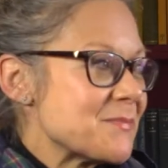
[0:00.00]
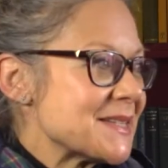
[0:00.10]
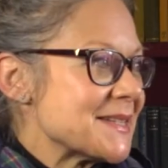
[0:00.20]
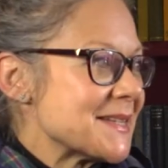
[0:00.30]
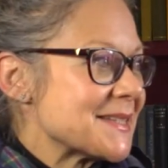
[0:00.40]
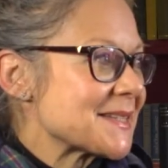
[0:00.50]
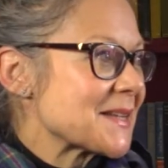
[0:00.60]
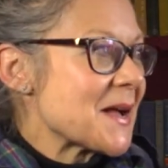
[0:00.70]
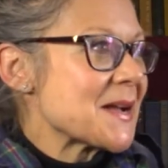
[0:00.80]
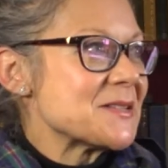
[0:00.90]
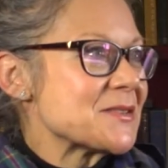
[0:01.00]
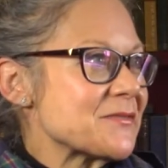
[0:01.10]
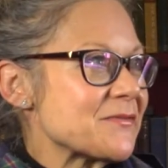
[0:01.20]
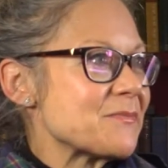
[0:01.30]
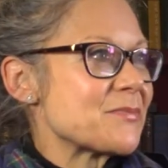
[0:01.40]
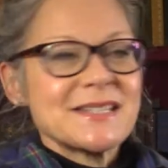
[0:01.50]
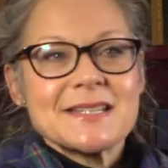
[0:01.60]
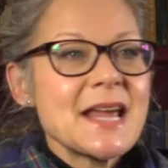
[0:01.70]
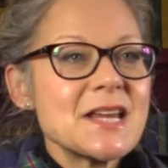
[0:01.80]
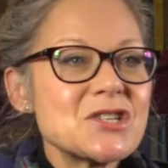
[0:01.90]
business kind of
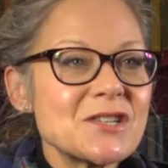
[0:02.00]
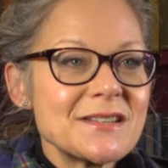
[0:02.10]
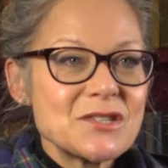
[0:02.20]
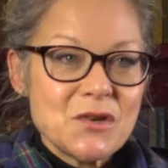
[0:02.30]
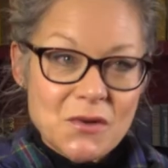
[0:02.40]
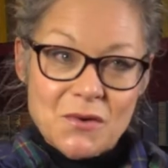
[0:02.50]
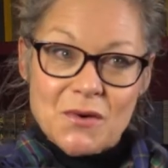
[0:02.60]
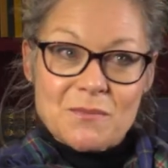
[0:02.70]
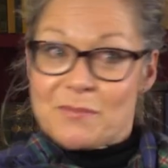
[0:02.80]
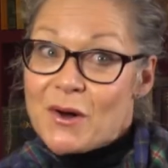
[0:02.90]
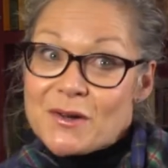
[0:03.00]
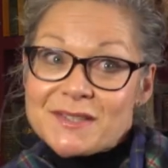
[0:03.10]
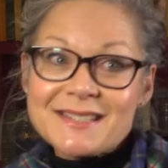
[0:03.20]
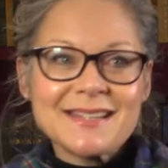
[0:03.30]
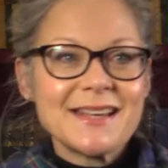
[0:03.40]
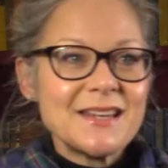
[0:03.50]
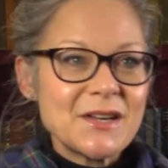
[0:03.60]
presentation to your boss,